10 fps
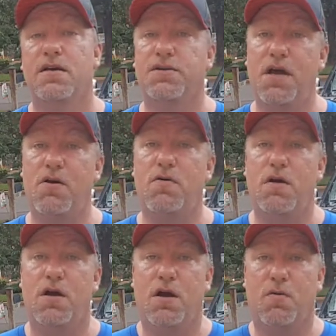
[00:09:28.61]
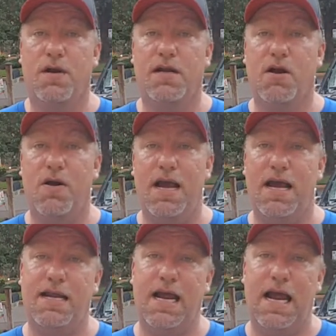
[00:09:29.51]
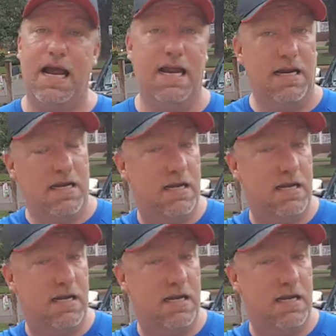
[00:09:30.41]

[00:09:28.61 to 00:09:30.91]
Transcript: So we're going to go ahead and